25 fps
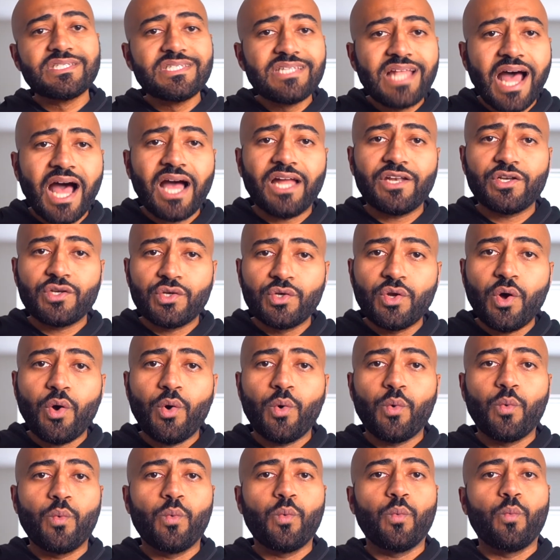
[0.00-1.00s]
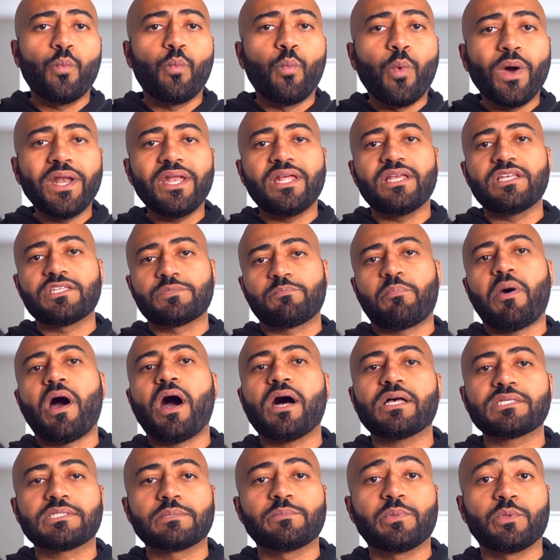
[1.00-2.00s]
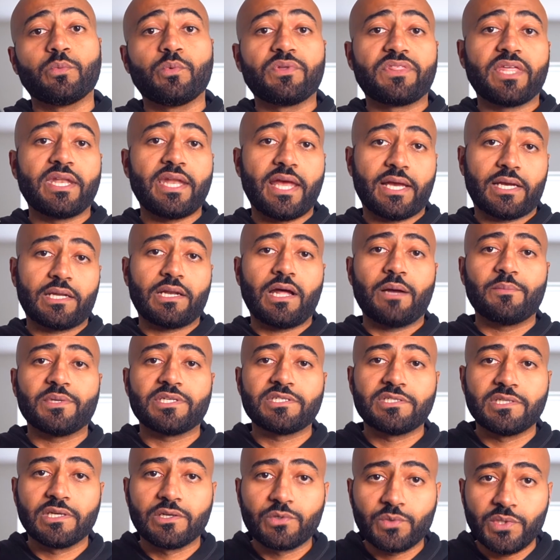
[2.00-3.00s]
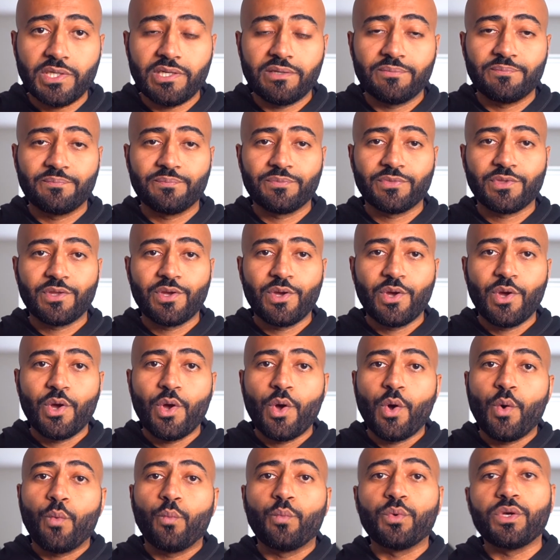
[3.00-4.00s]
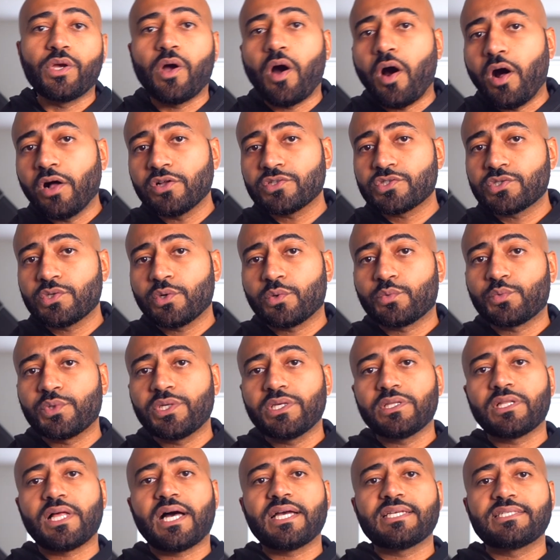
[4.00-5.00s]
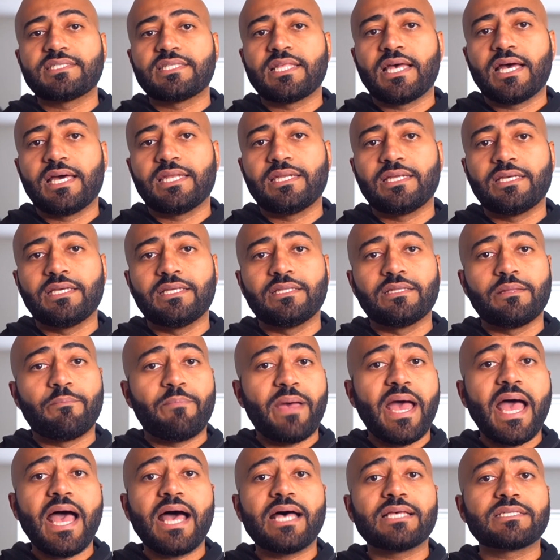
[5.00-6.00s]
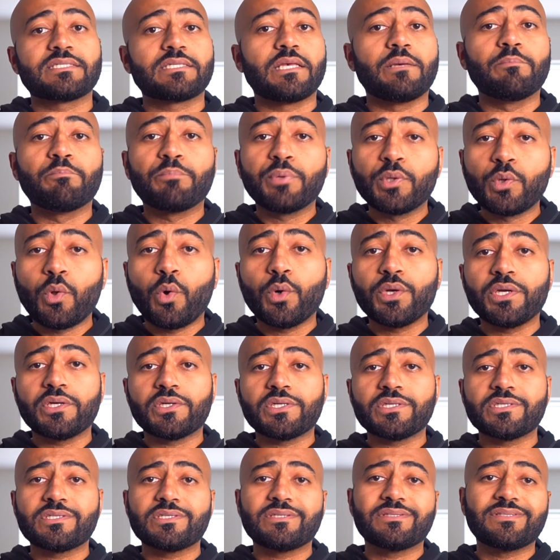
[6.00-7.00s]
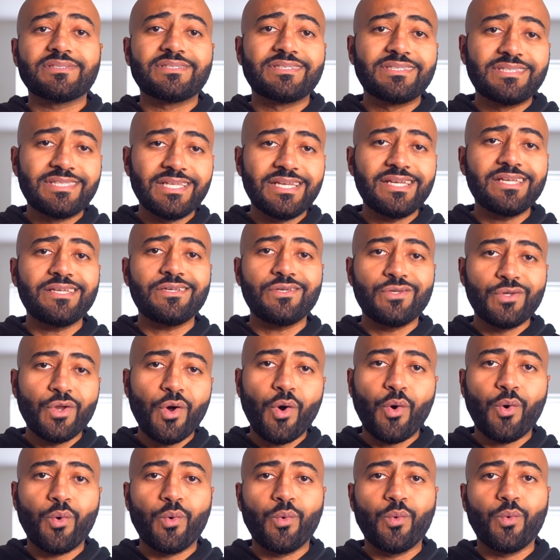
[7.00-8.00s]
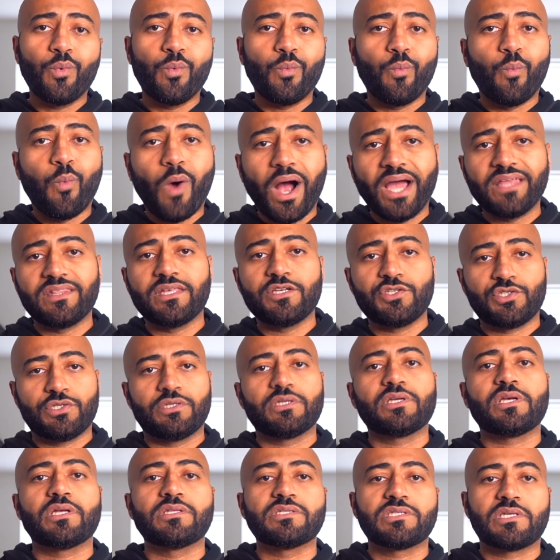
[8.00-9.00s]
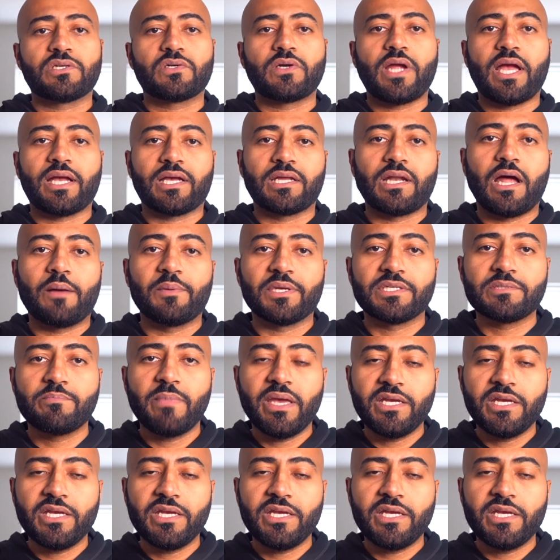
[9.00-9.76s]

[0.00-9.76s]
not know what is possible with an economics degree. We also realized that in the past, employers didn't know why they should consider economics